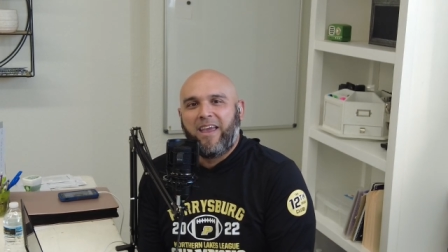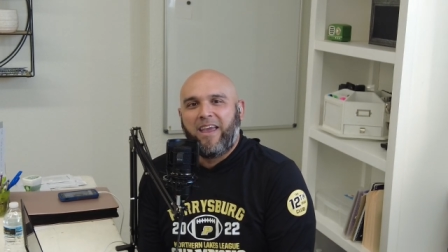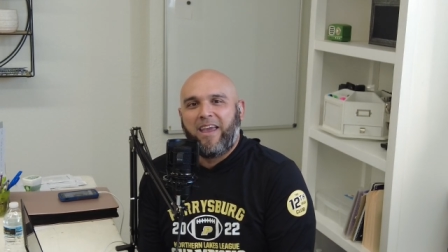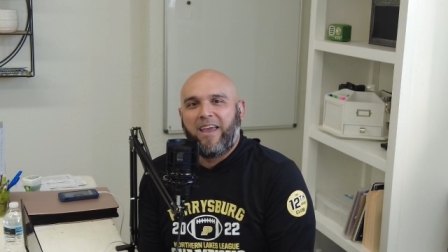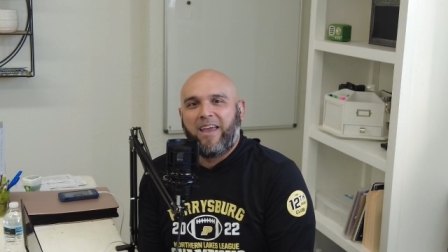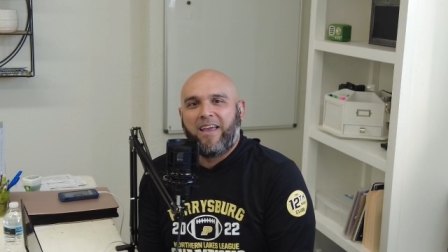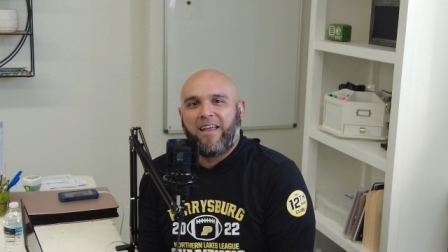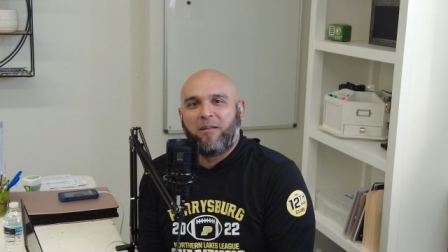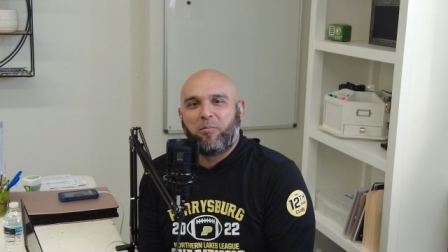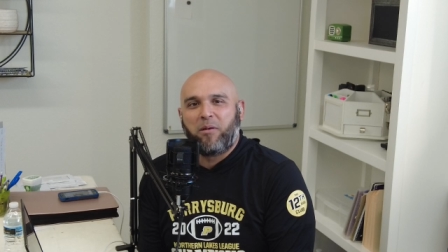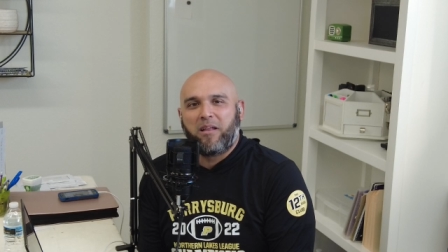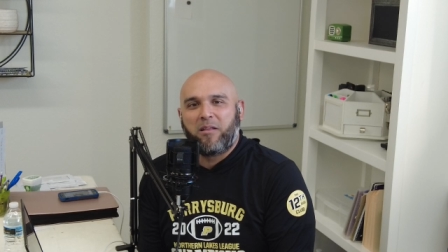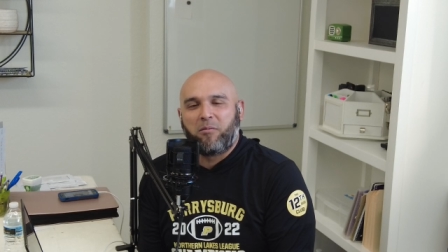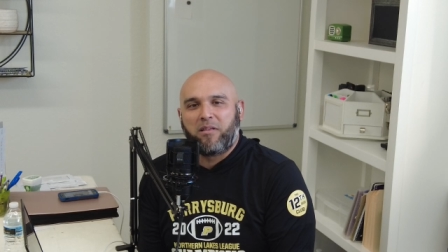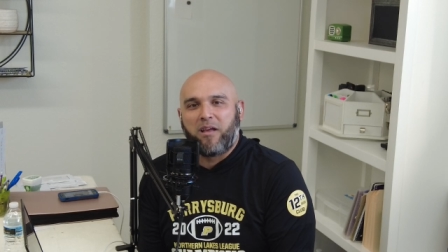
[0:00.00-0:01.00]
and
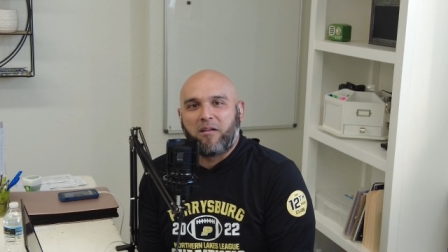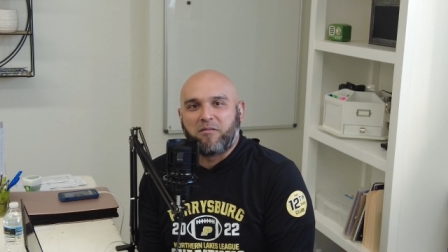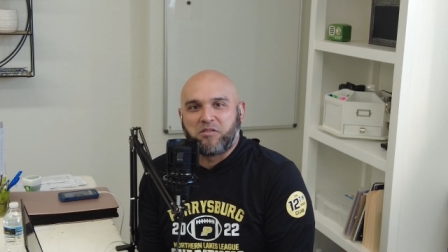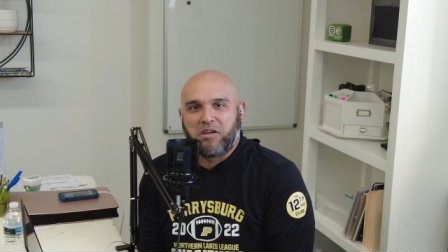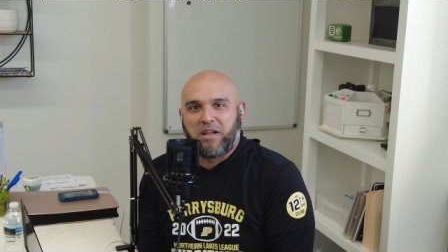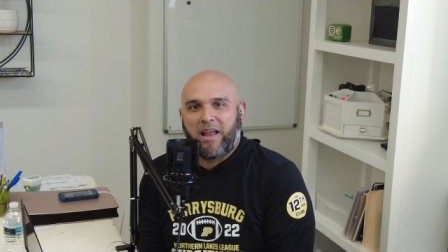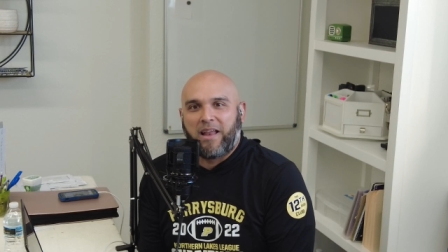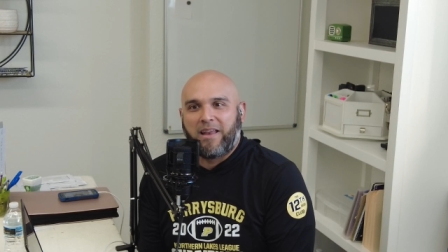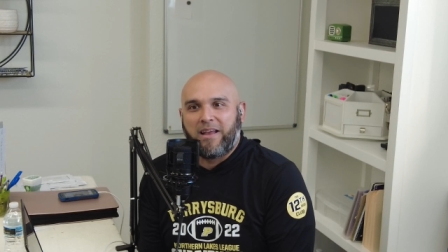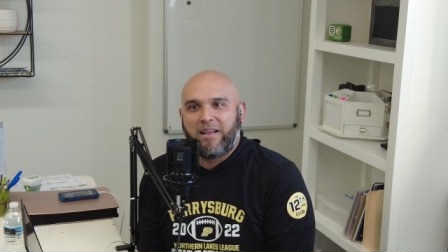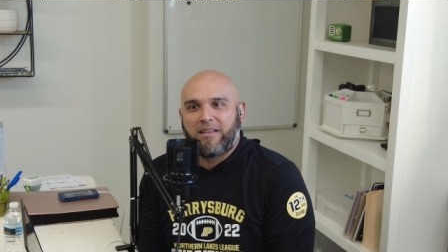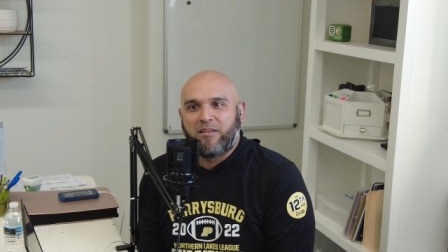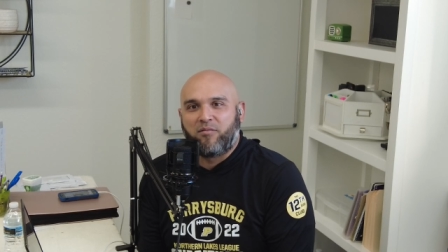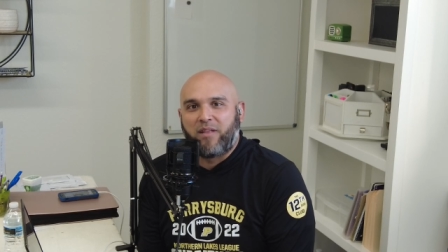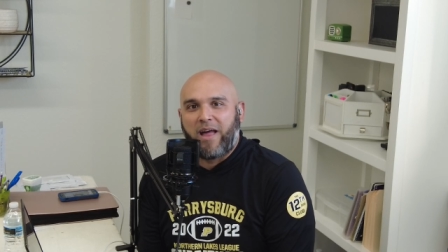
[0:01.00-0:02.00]
apparently we thought it was a good
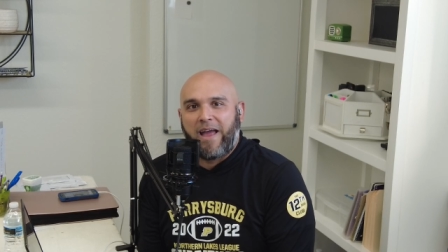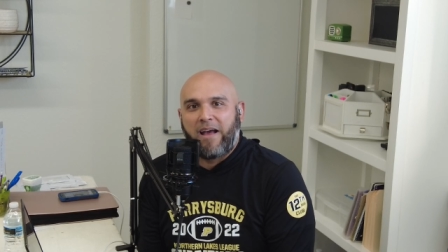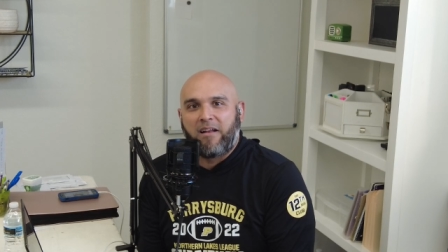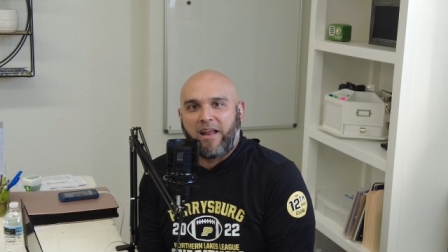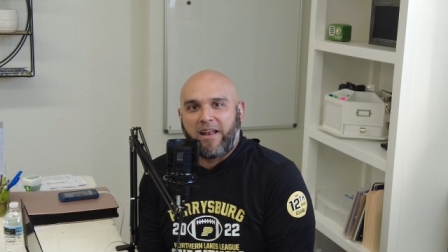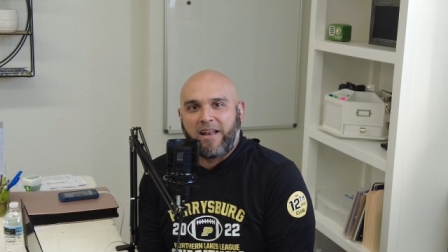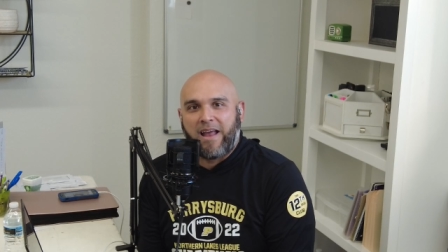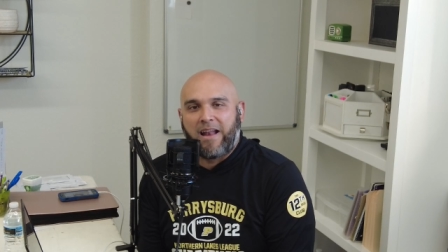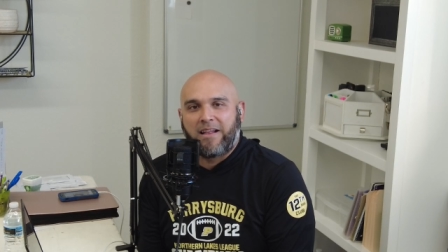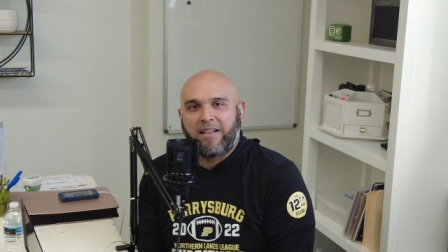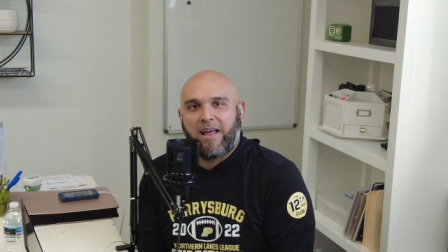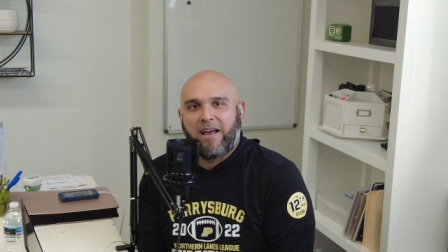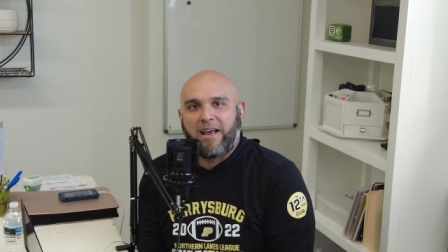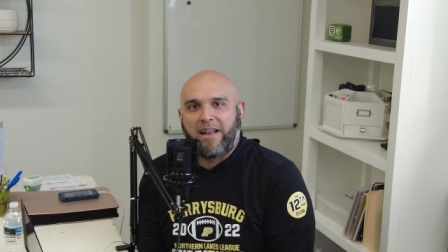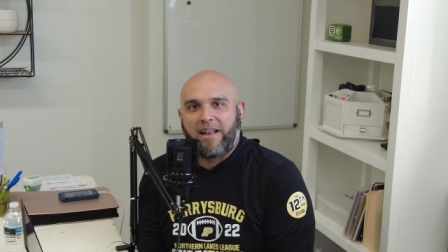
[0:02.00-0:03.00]
idea to fly out at nine
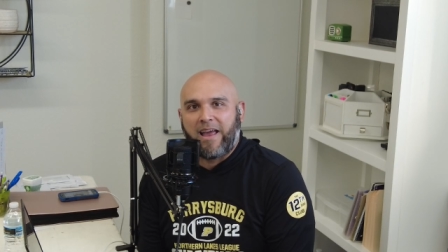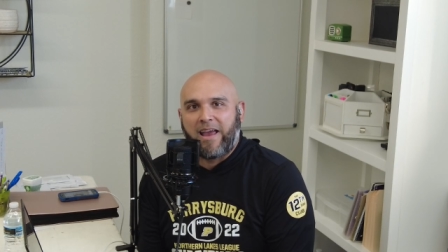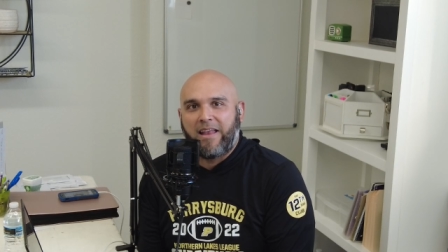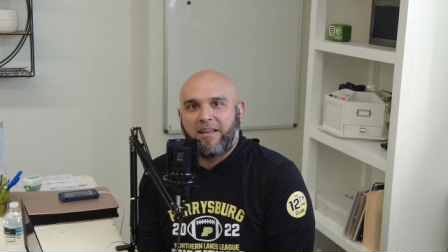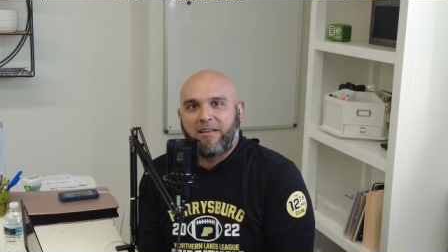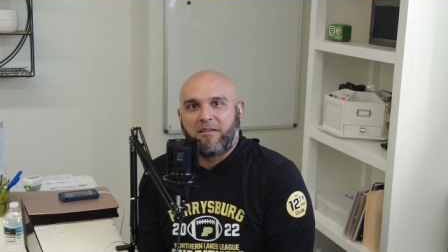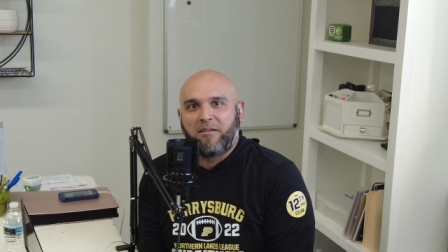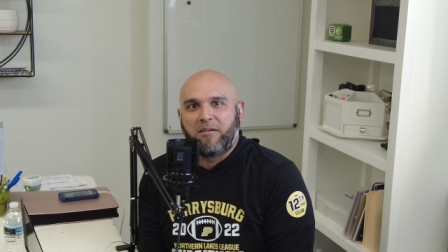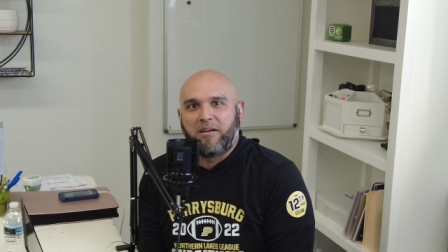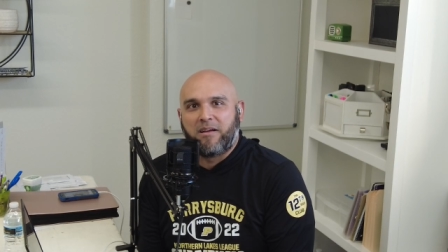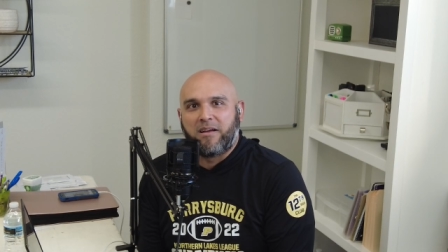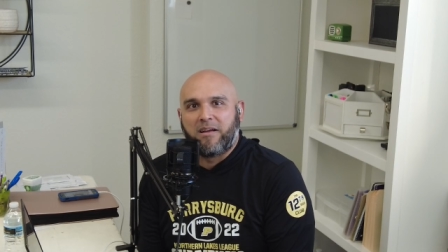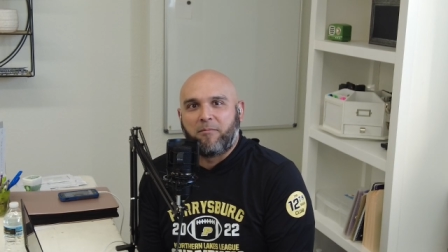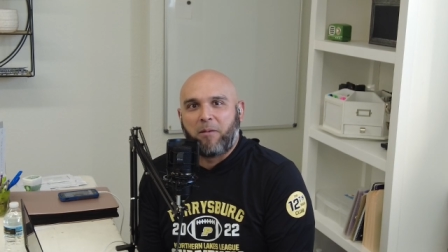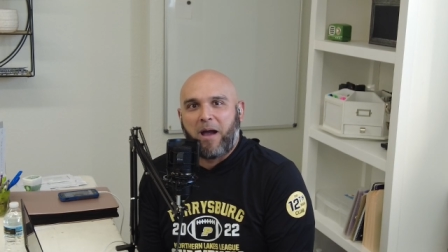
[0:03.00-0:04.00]
o'clock at night.
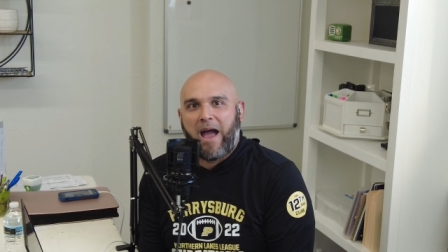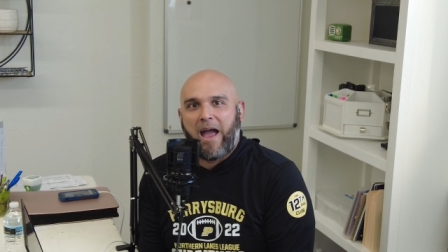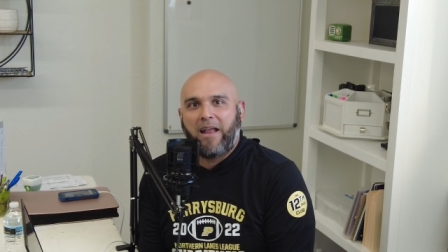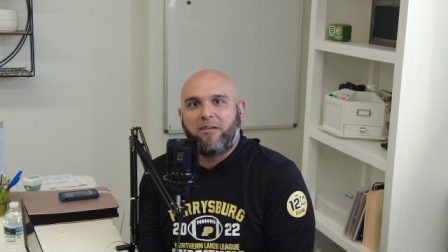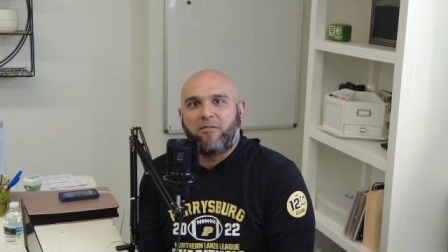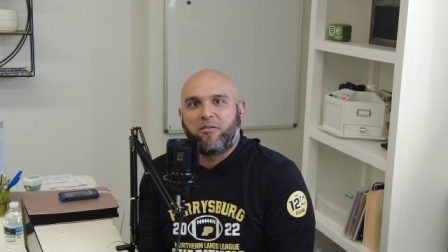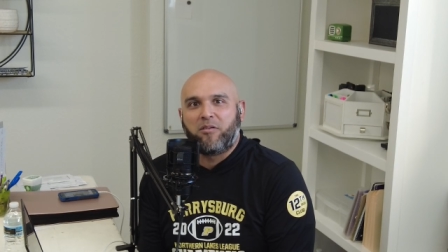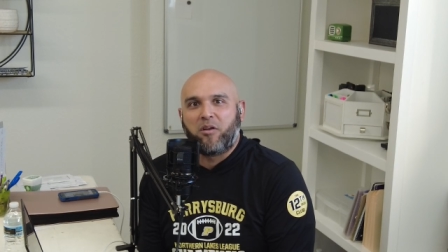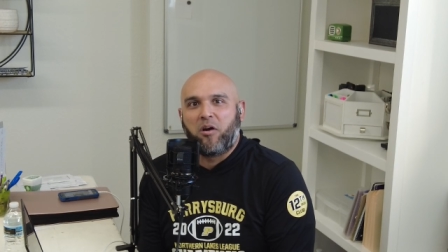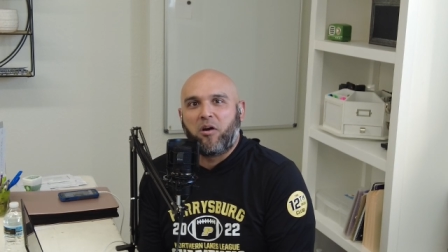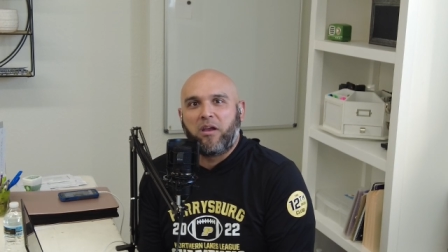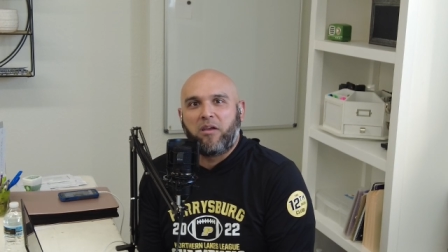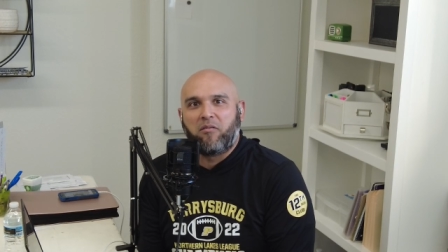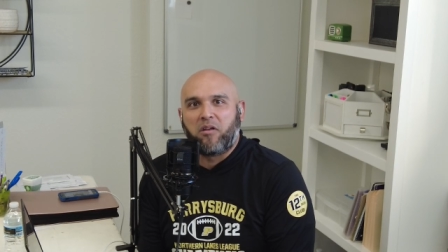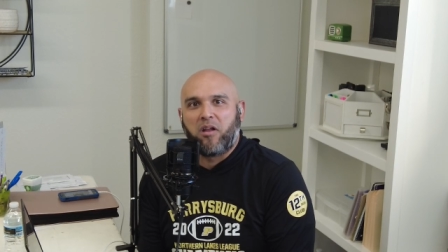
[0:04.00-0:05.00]
Um, I don't
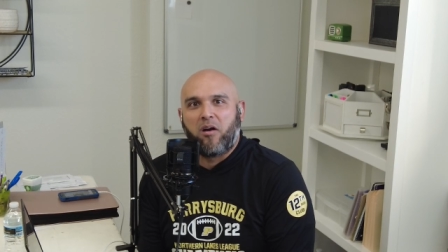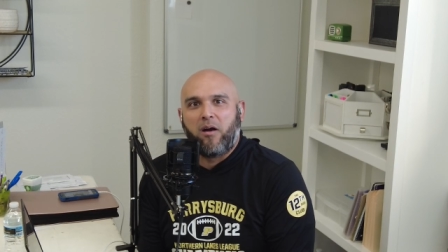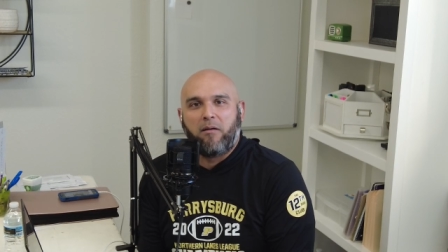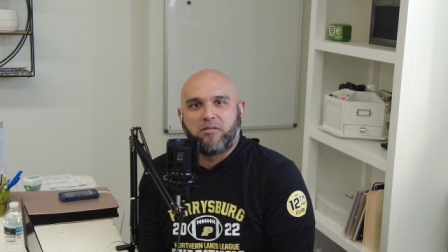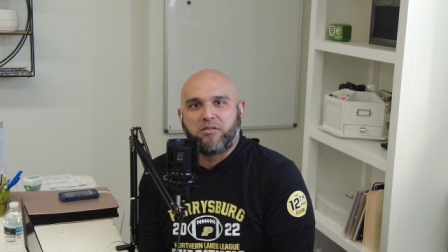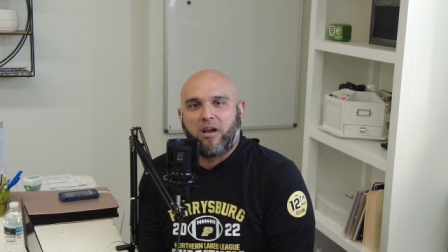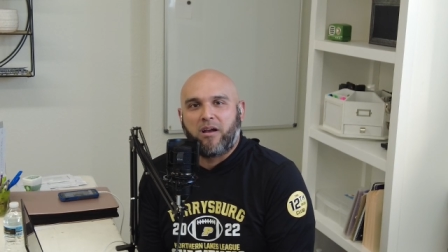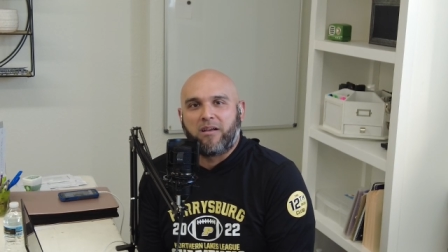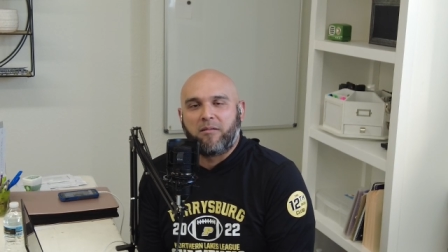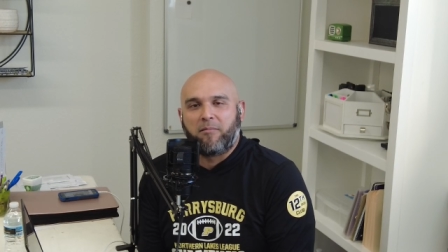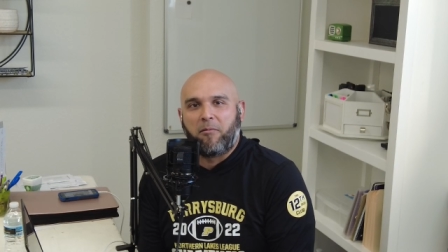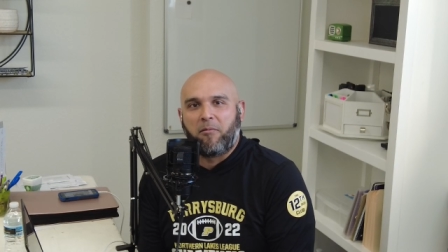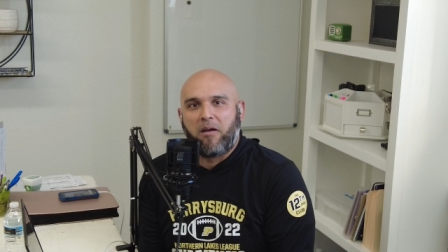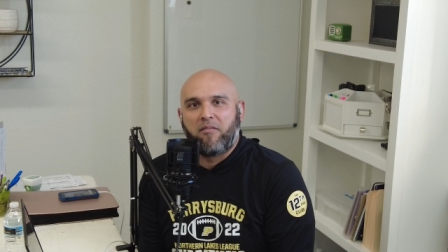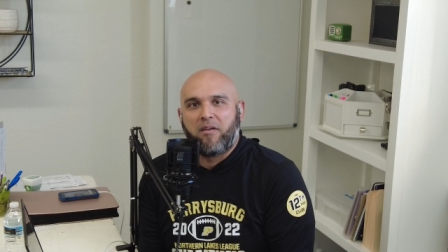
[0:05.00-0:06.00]
know, even know I was talking
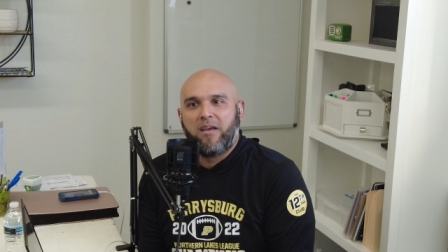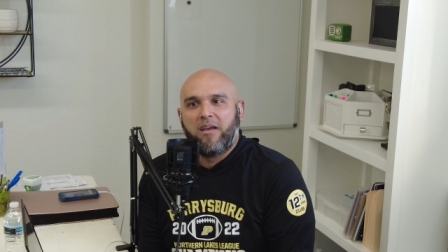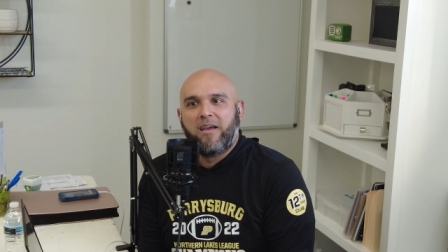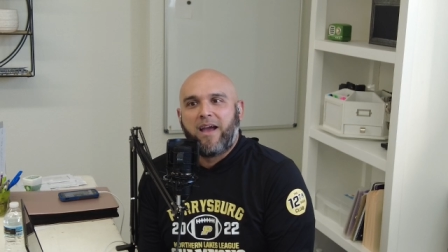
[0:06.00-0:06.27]
to my wife.